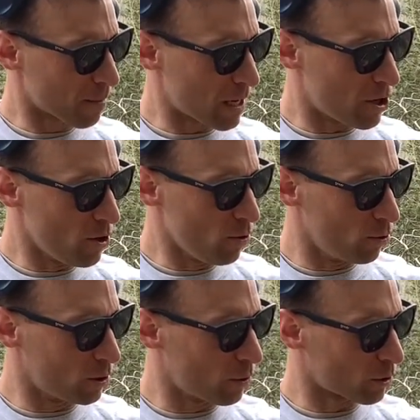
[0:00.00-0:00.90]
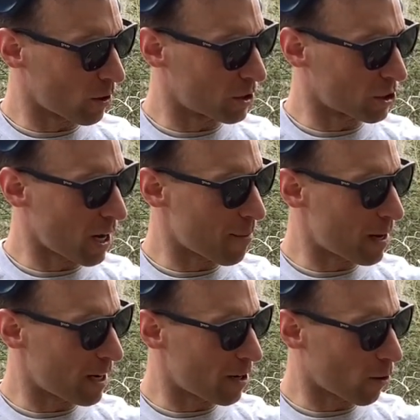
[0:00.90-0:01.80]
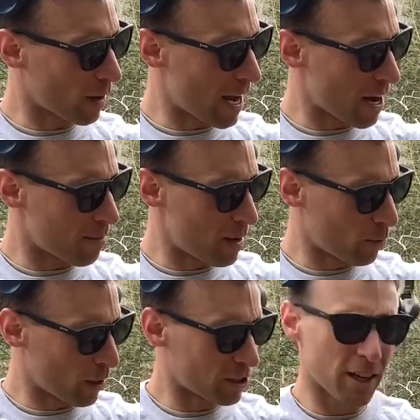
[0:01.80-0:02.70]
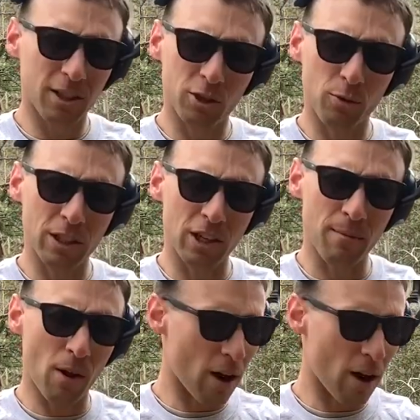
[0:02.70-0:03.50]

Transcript: used. It was on consignment, and it already had a Midwest Industries m-lok